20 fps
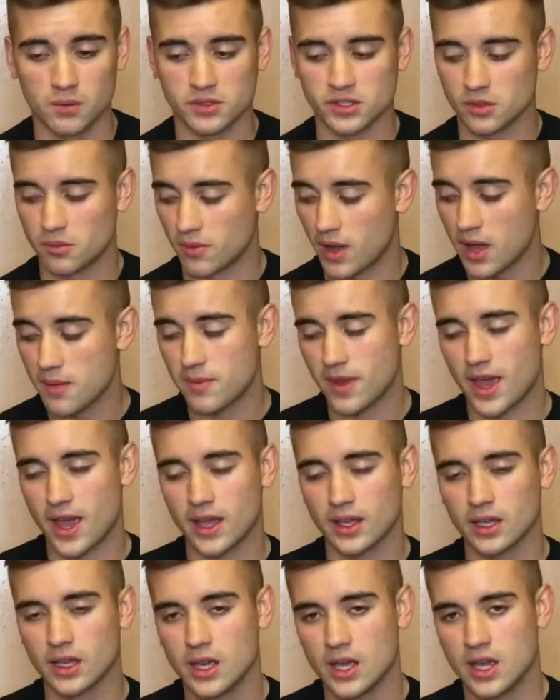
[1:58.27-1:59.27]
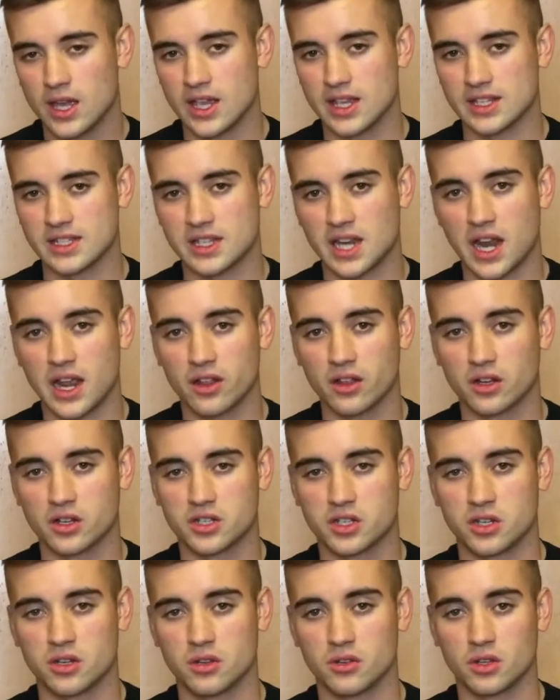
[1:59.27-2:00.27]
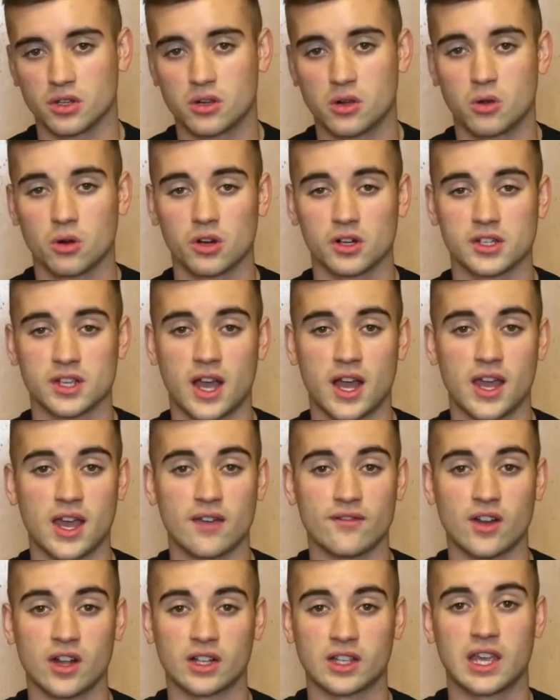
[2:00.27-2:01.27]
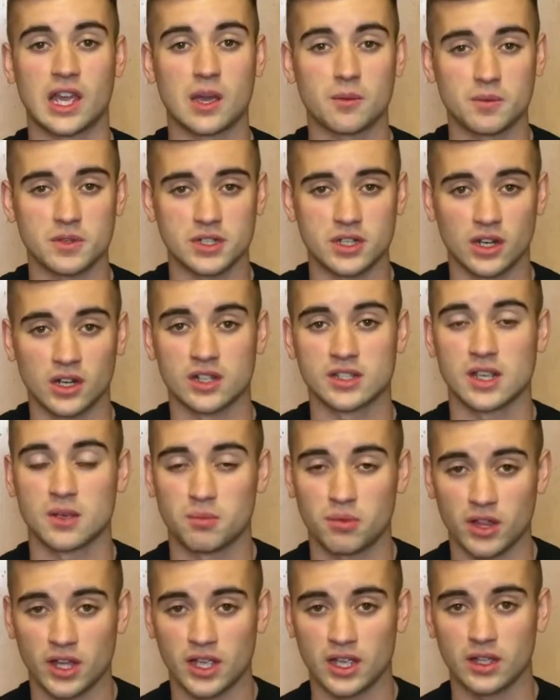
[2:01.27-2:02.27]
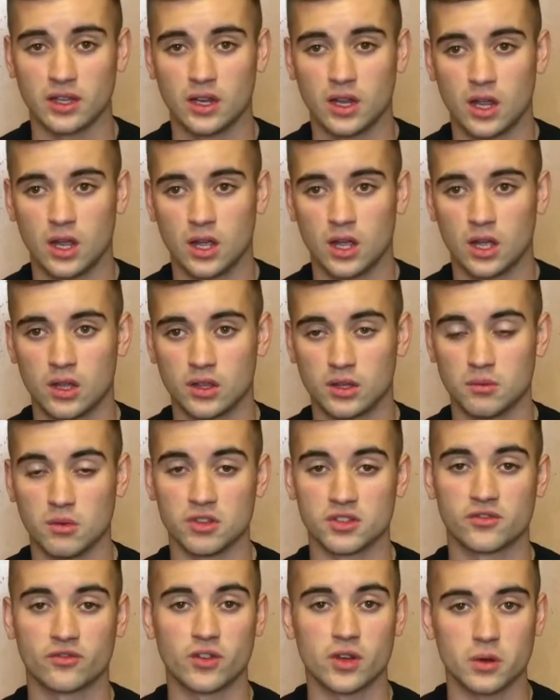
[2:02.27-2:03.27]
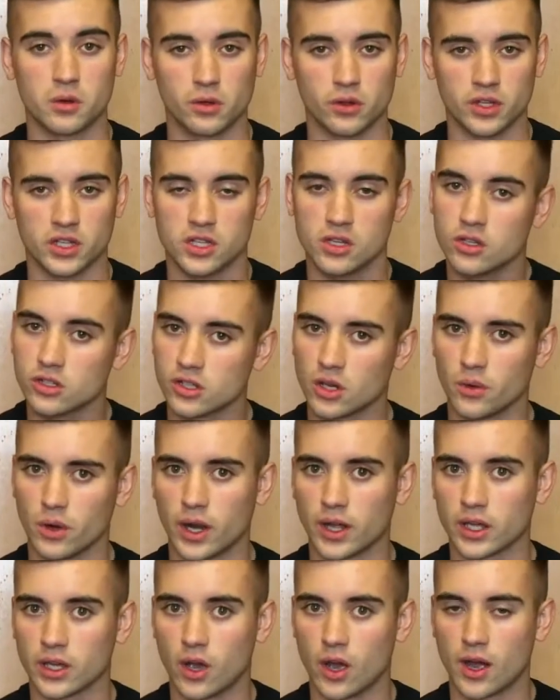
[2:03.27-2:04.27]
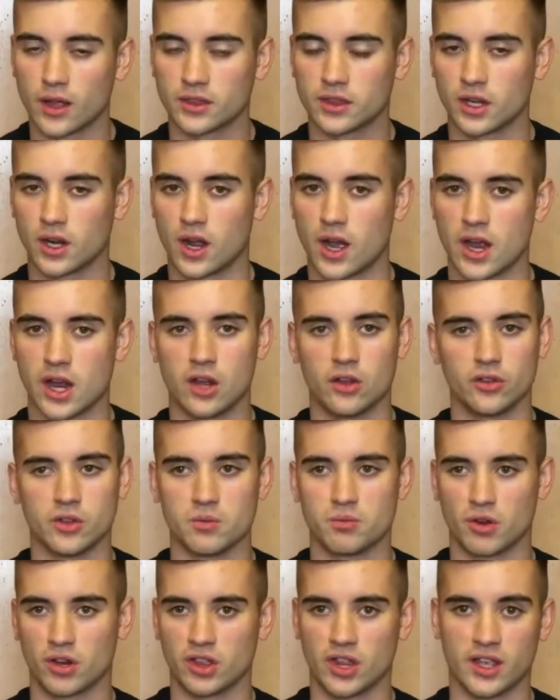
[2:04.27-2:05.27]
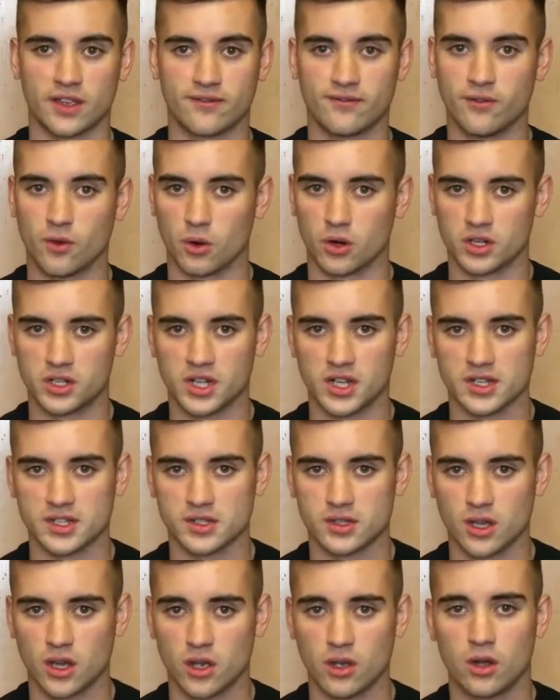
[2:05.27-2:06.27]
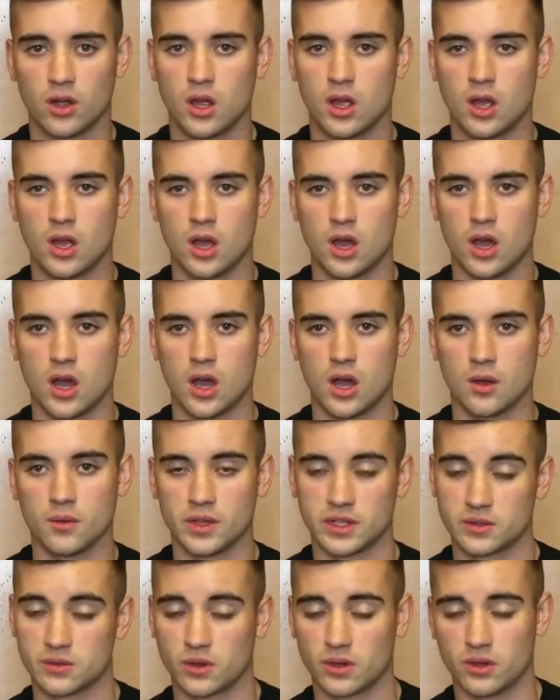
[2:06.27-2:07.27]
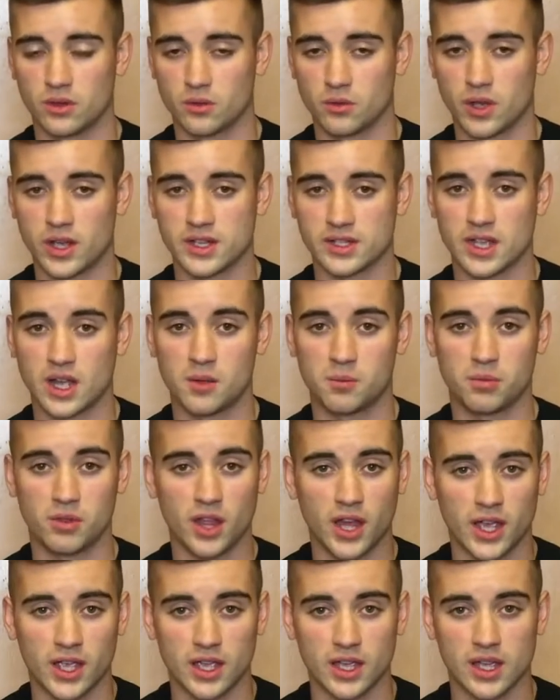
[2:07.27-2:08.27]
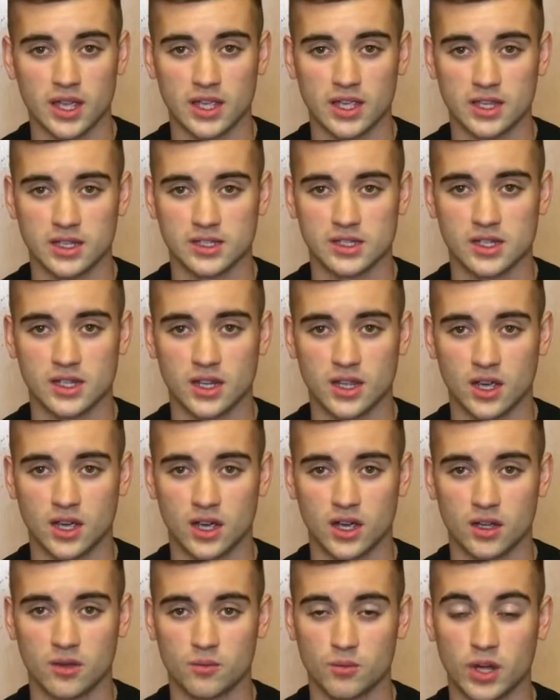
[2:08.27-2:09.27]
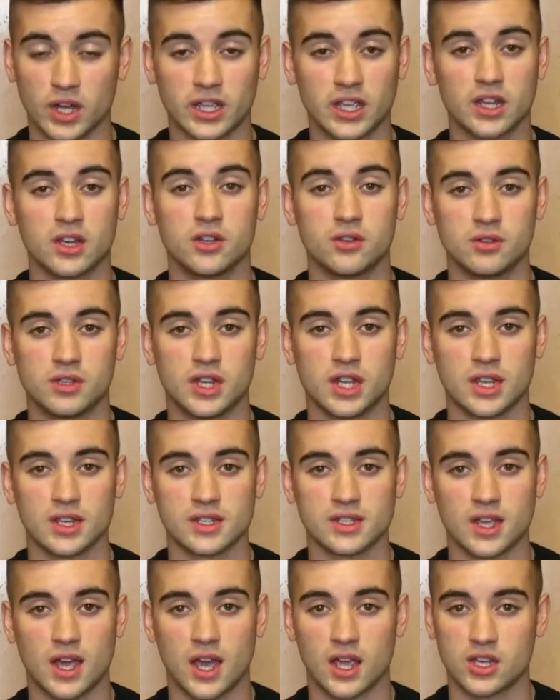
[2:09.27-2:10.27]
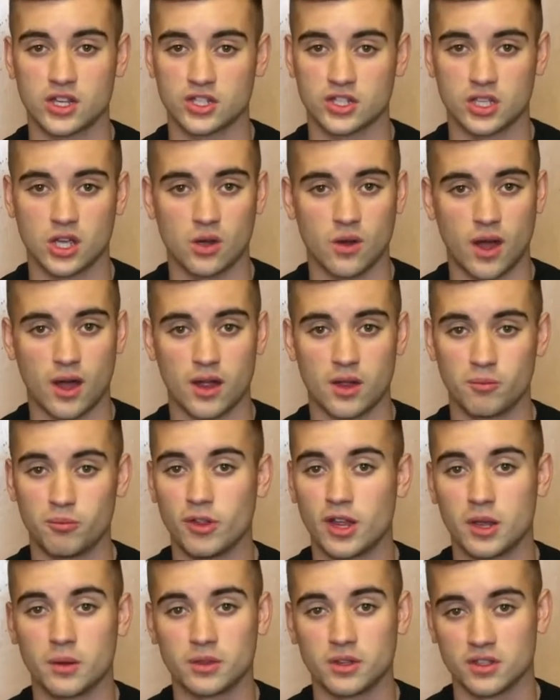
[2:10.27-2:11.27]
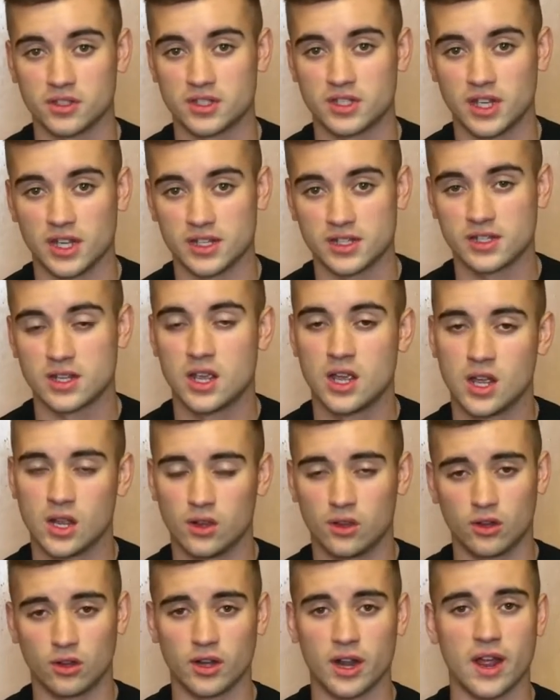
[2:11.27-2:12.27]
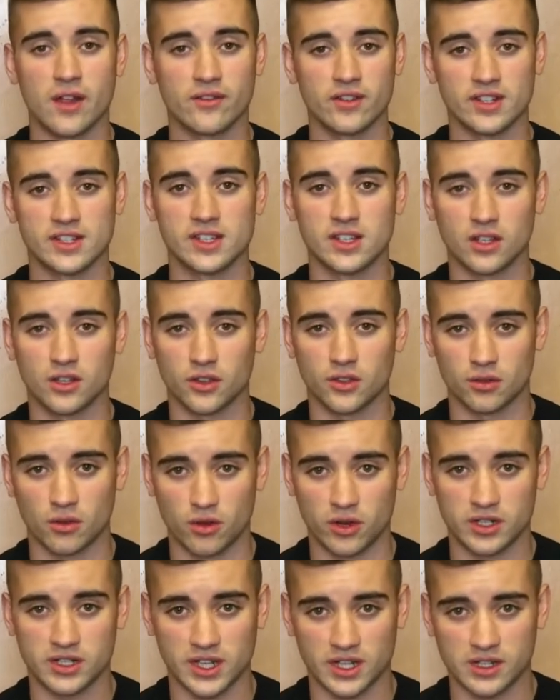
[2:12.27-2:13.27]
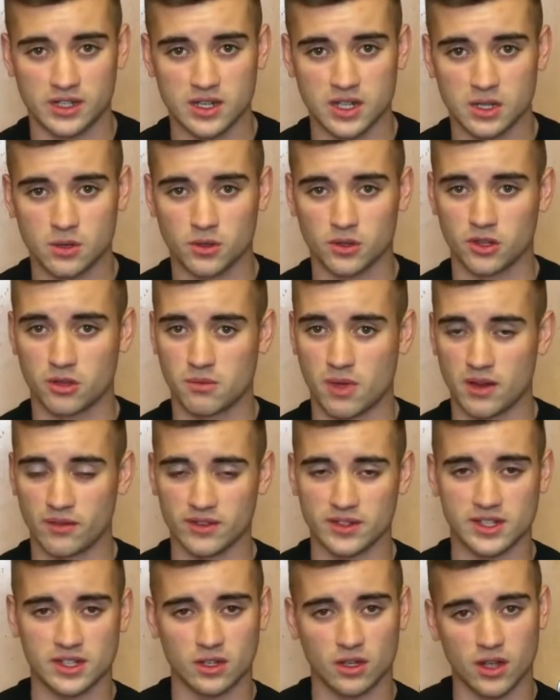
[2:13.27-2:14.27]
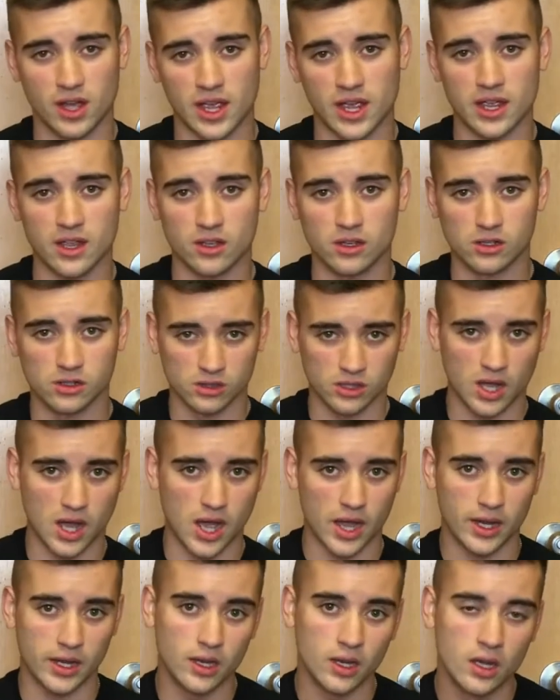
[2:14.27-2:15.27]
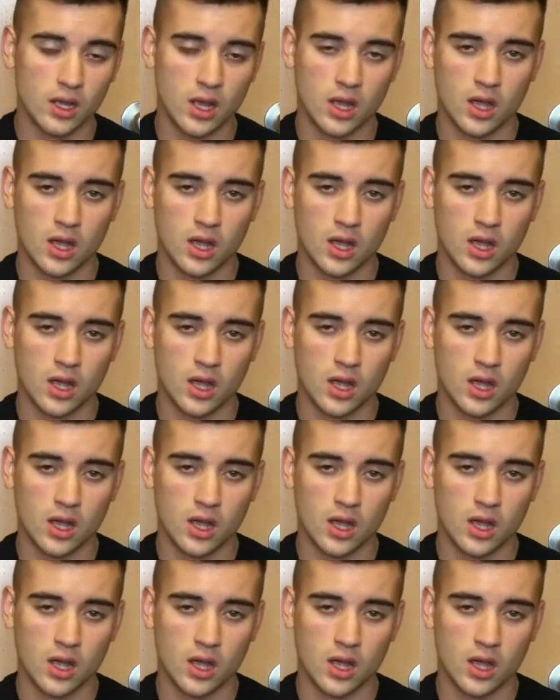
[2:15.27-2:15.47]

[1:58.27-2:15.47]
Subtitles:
So my bag is tailored to the course I have on campus here because I play it the most frequently. Usually when I go out there, I only bring like 4 discs though. That's one of the ways I play is when I get new discs, I just go out and play with those discs, learn every single throwing technique with them, every single angle, line,